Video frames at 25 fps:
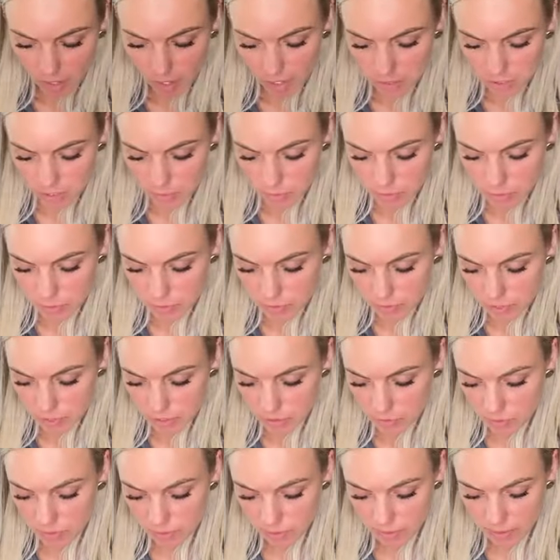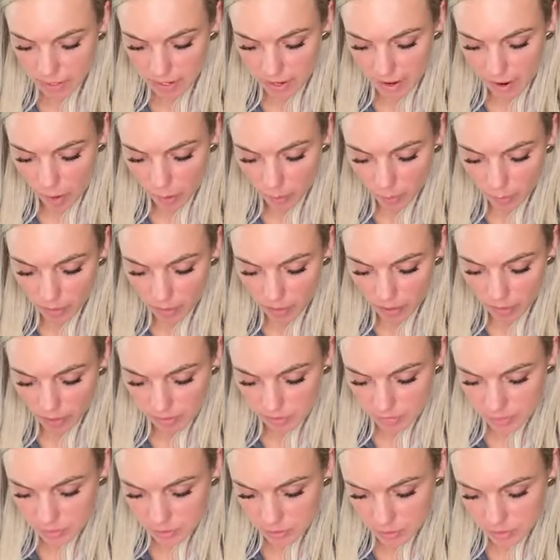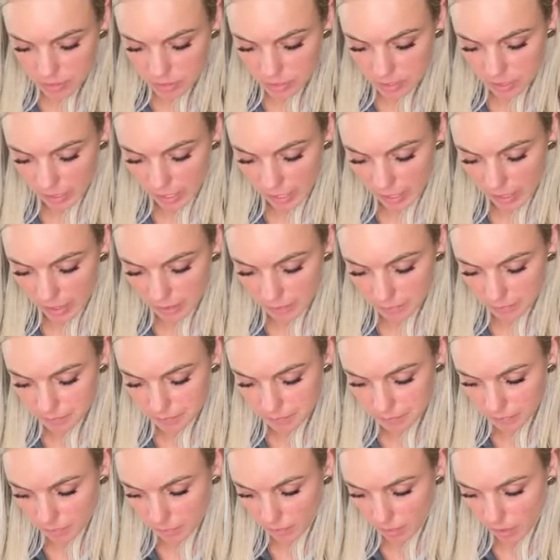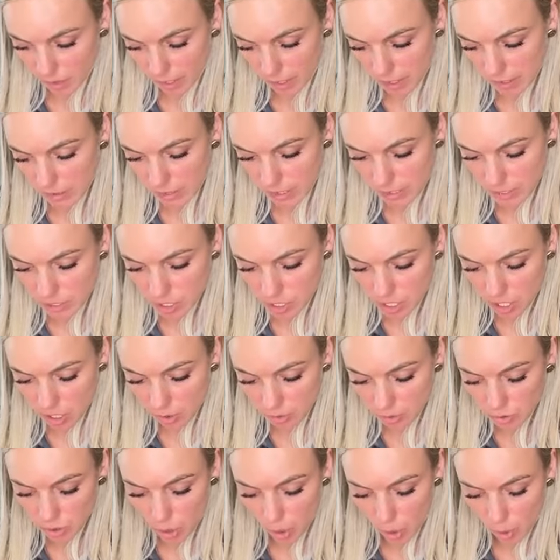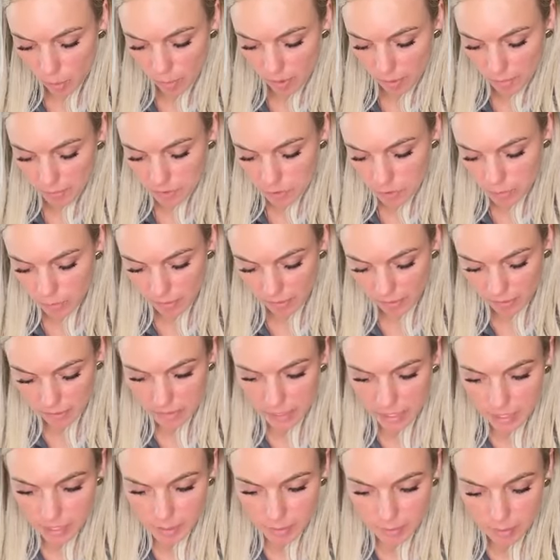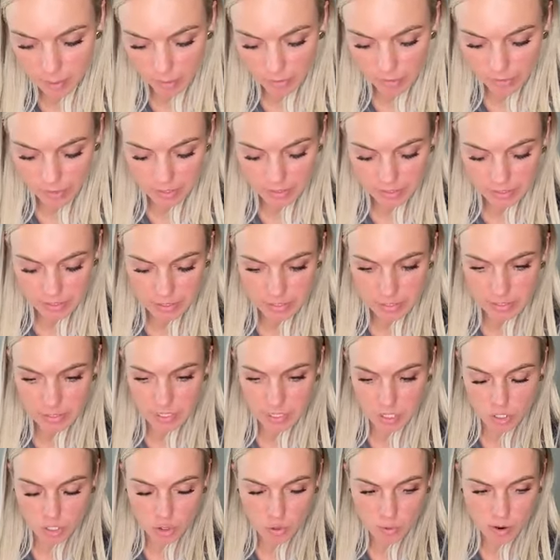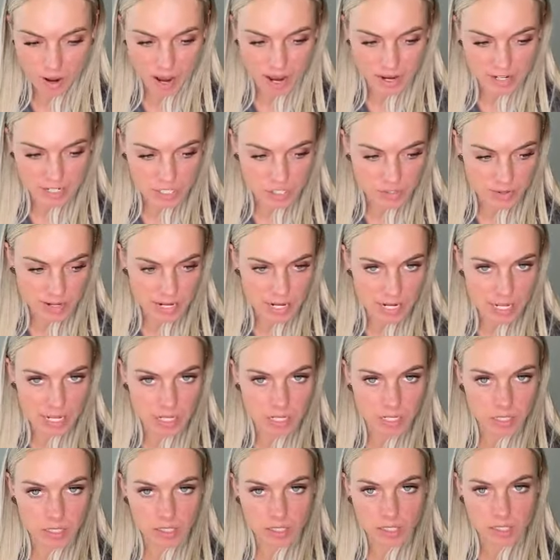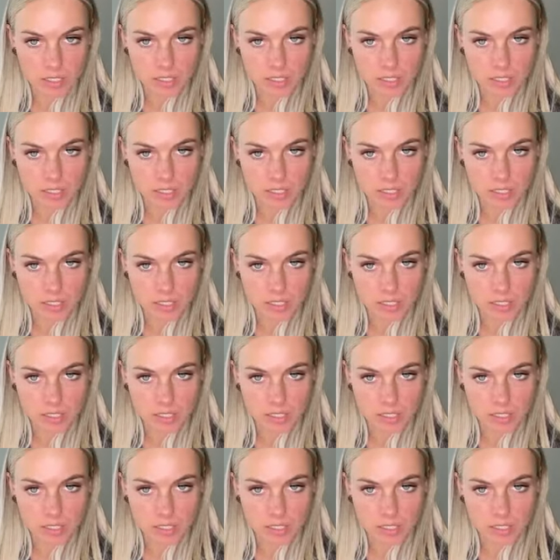Gosh, I wish we could use it right now, but I'll have to use it tonight and let y'all know. But I'm super excited about this. This is a new hydrating.